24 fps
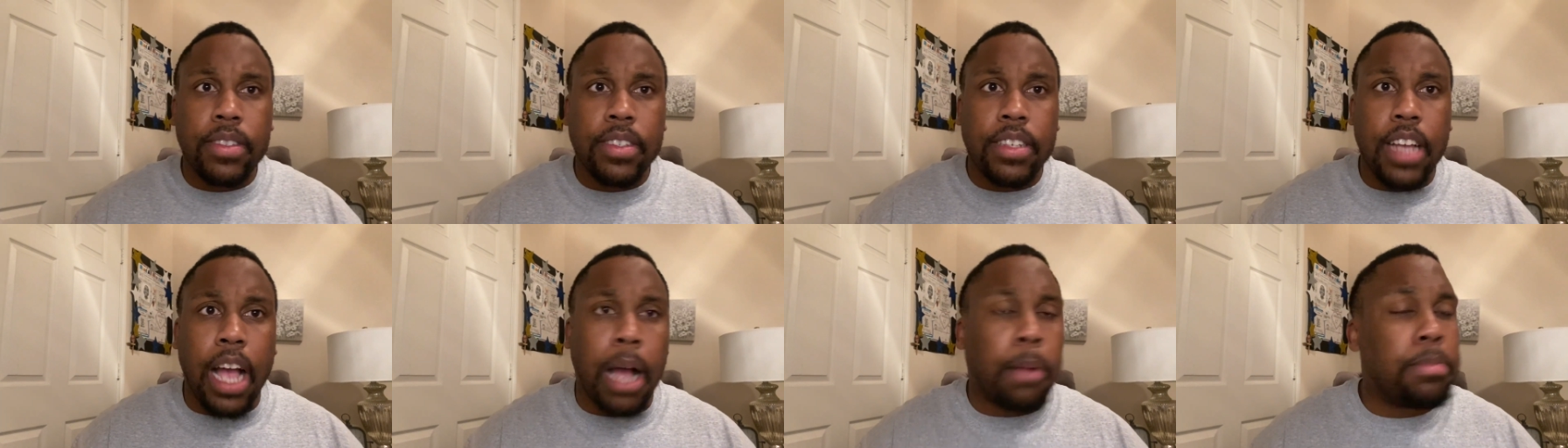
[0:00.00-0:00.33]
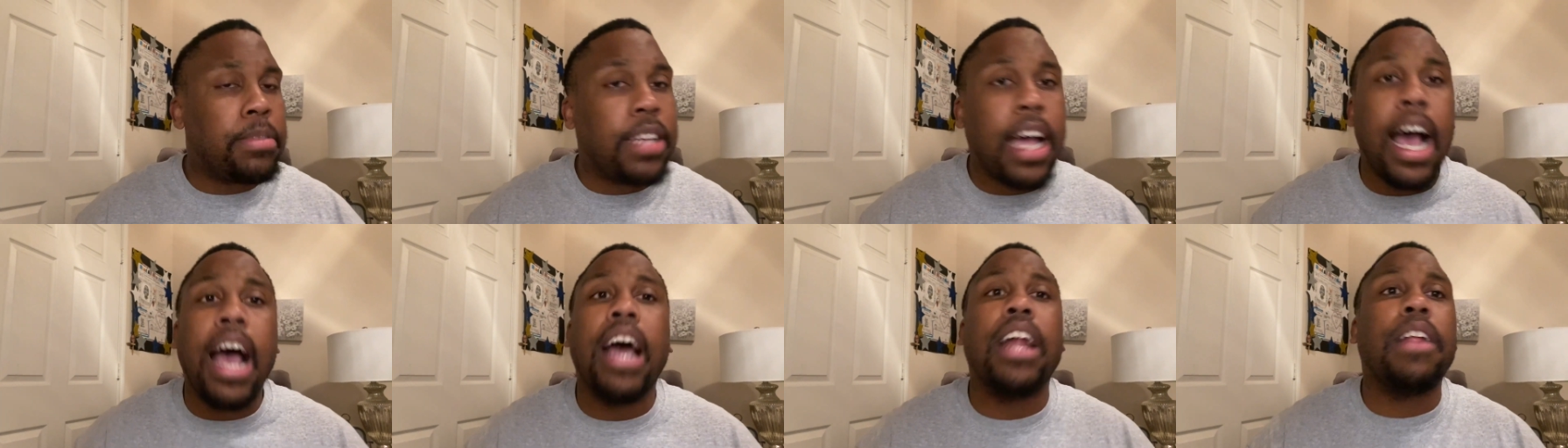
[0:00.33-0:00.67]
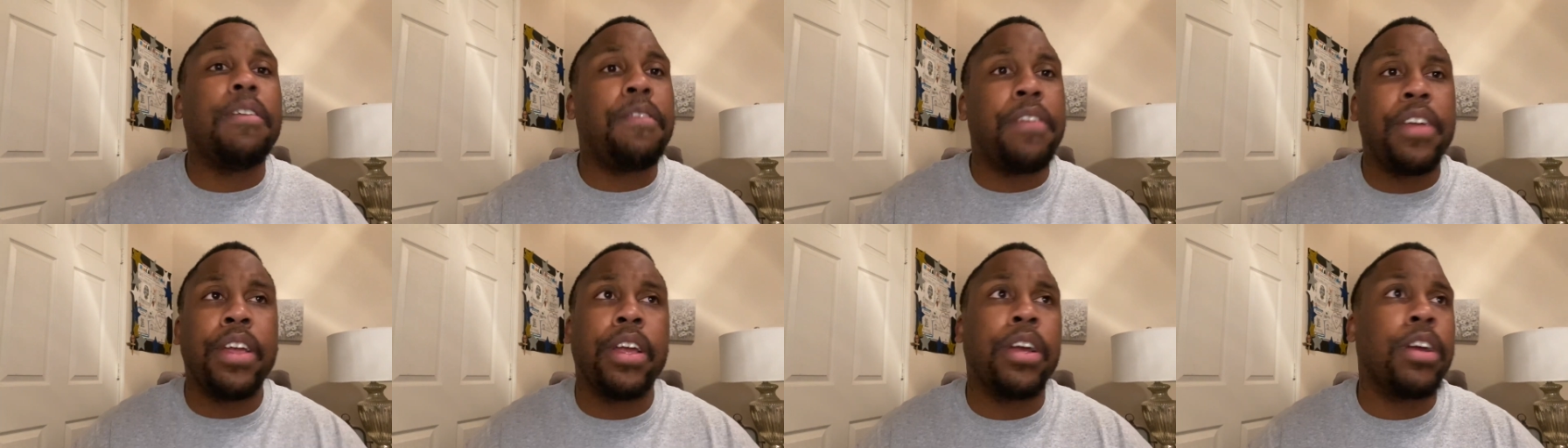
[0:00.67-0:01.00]
I'm tired of
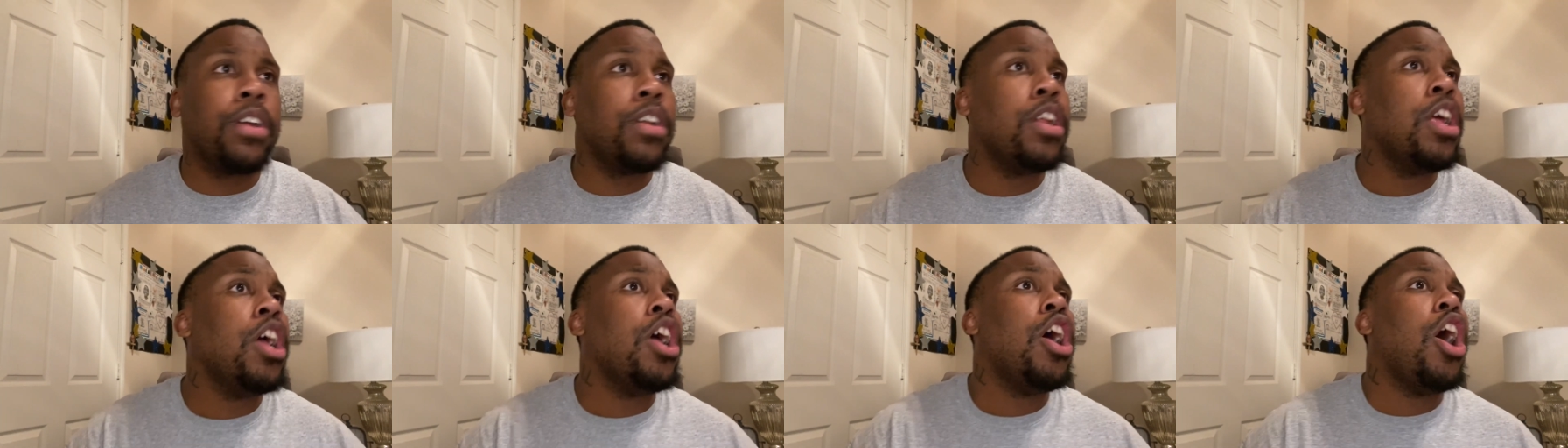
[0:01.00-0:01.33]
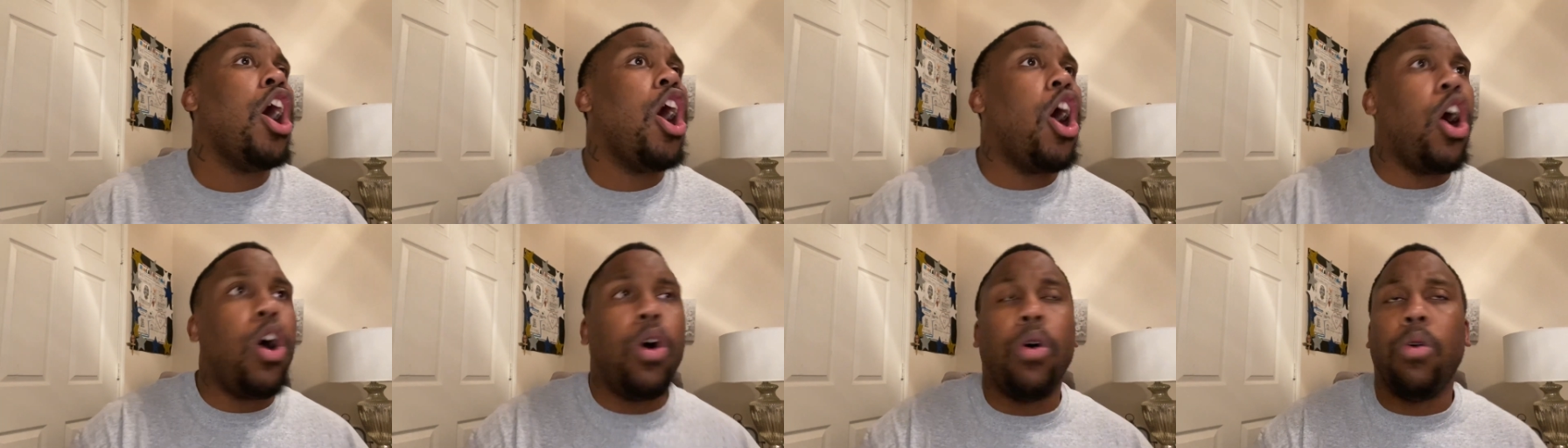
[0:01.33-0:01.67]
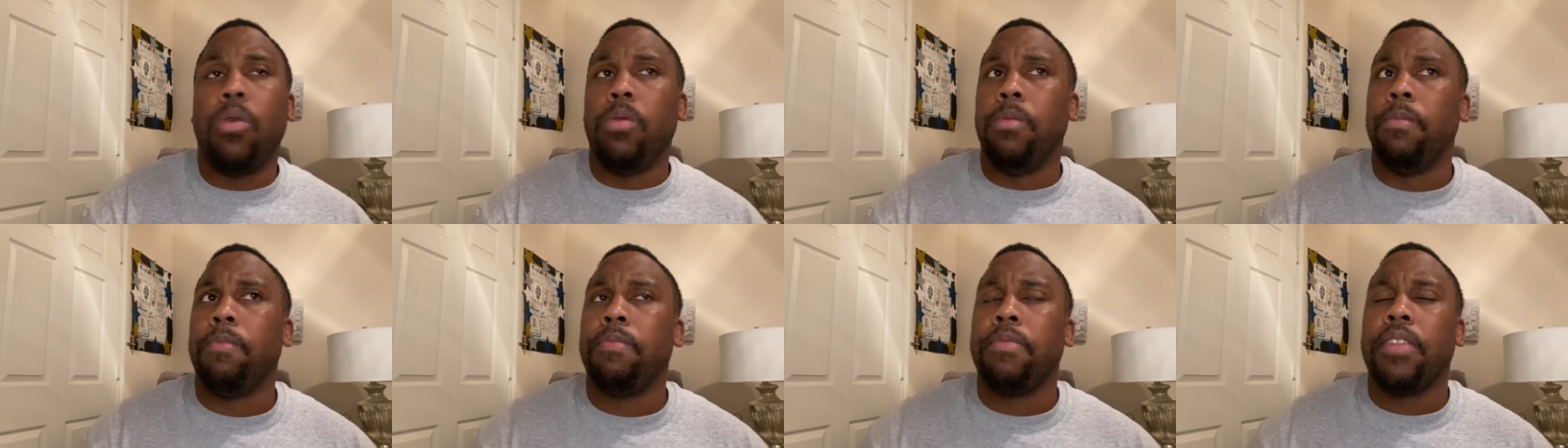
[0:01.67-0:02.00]
hearing,
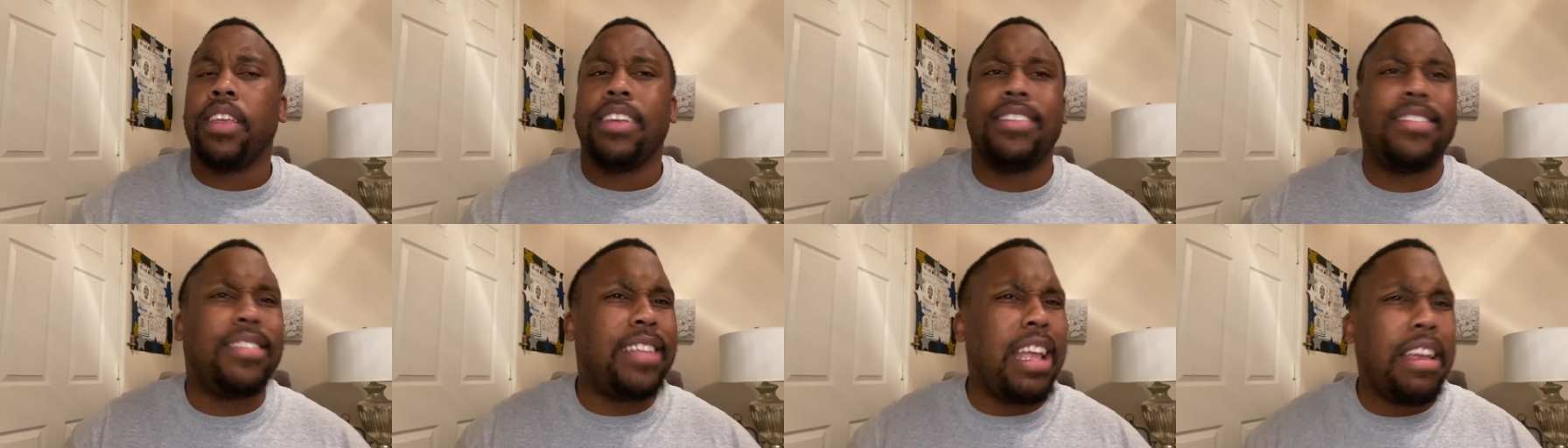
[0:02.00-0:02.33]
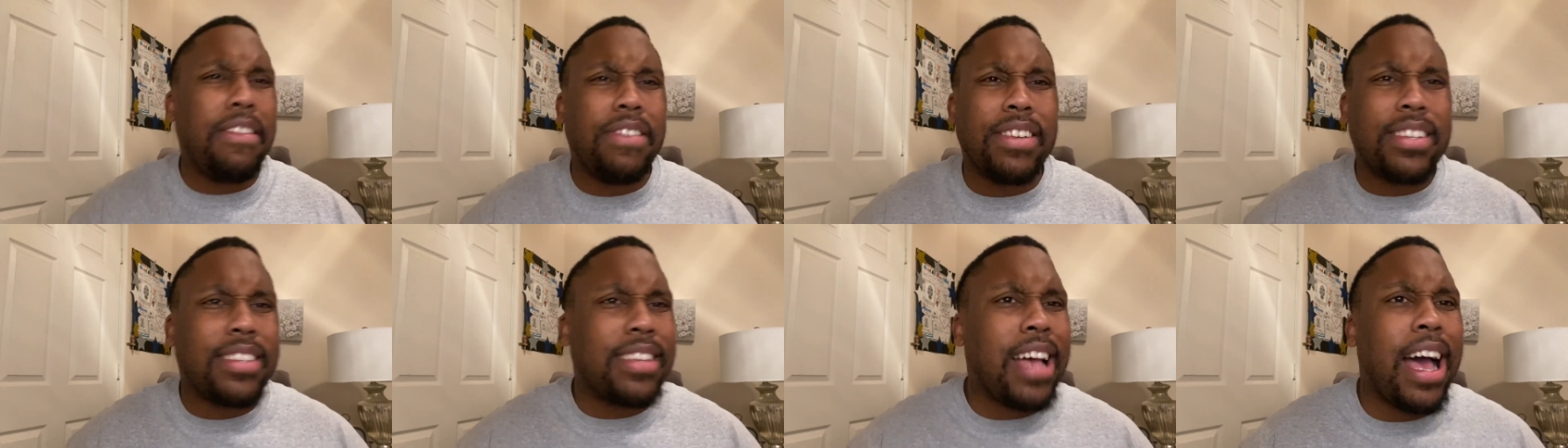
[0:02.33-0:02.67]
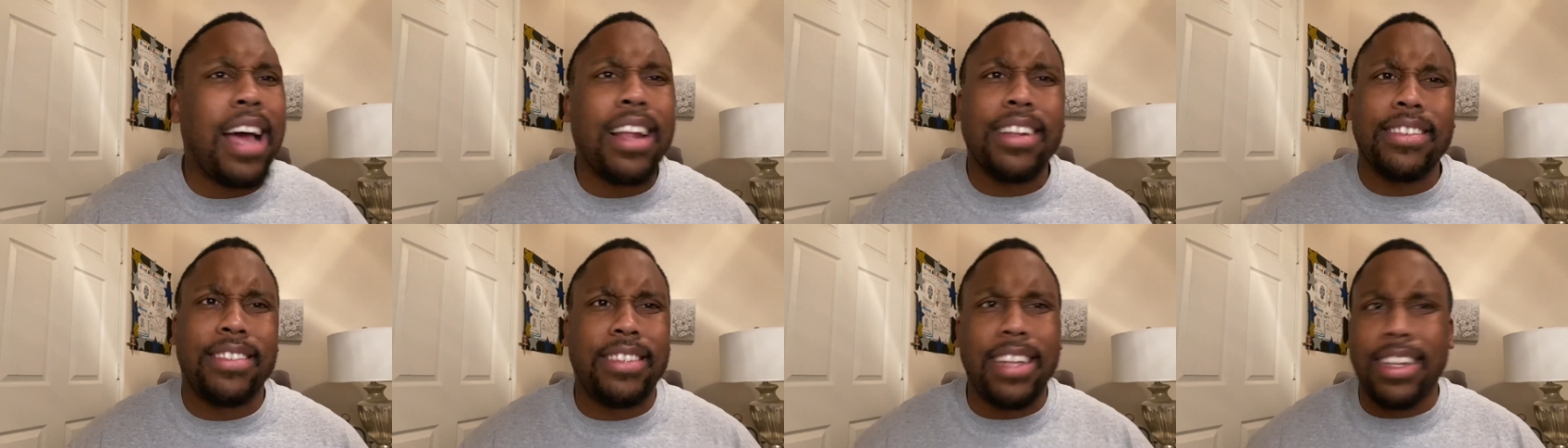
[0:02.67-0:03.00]
oh, Stephen
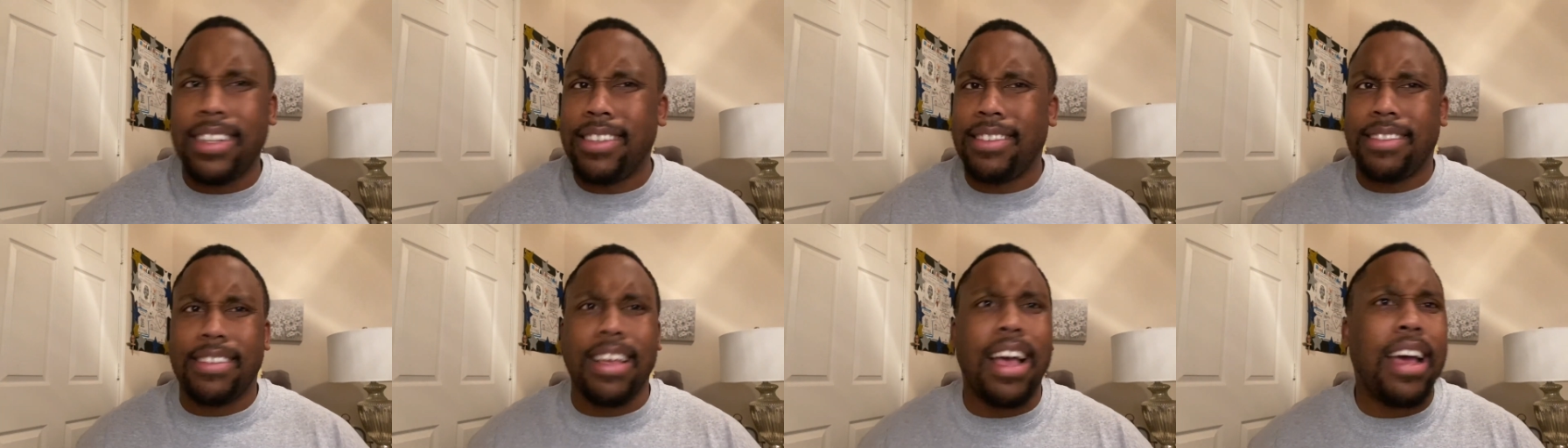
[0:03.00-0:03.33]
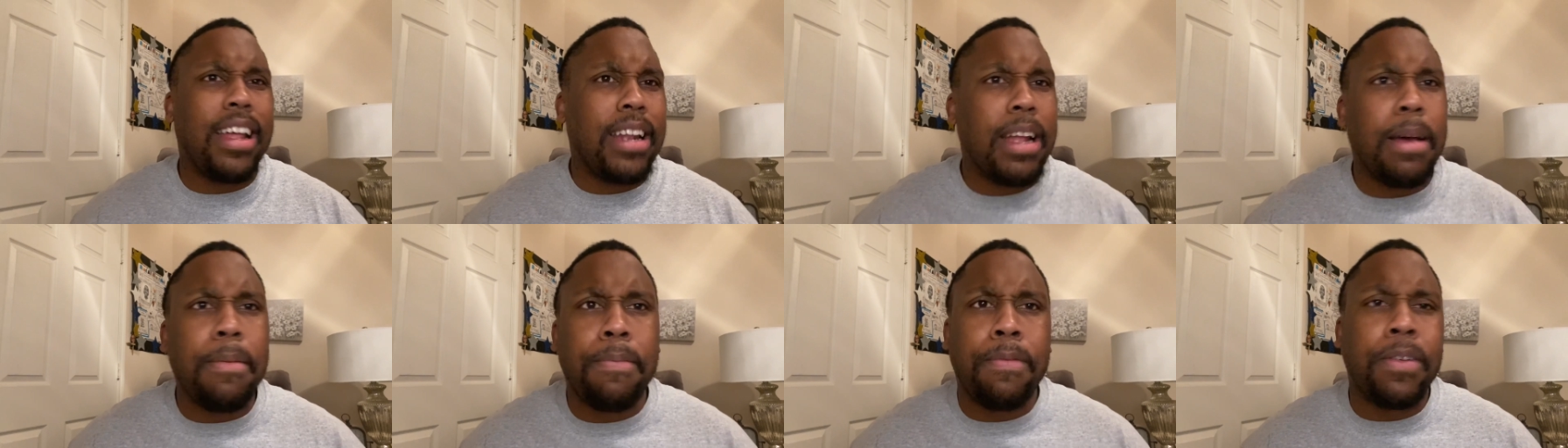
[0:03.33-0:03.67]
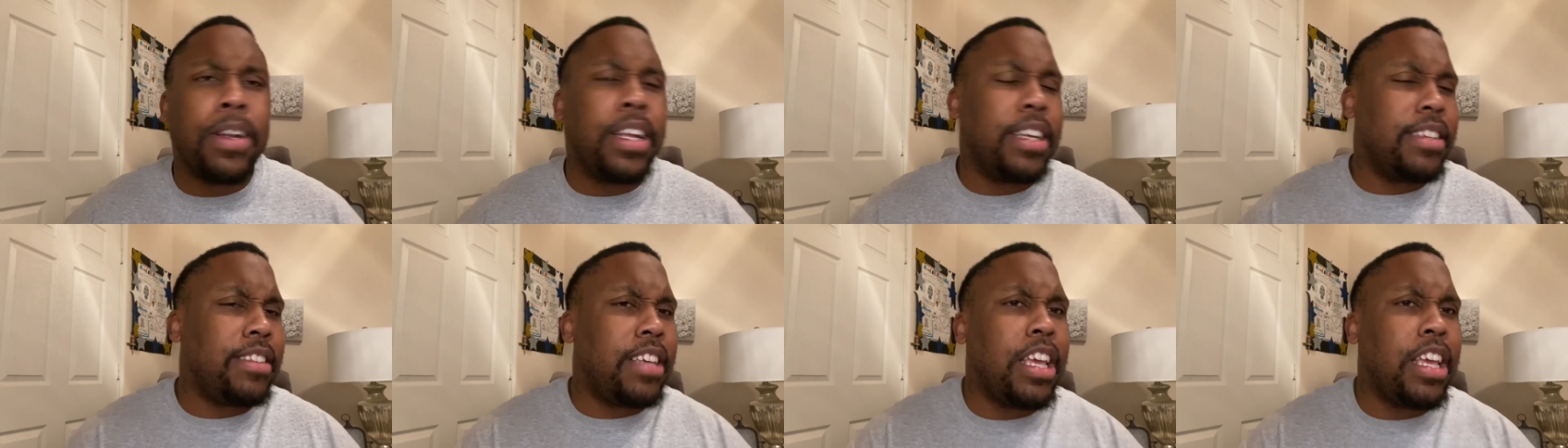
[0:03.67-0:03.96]
Silas didn't sign up for this.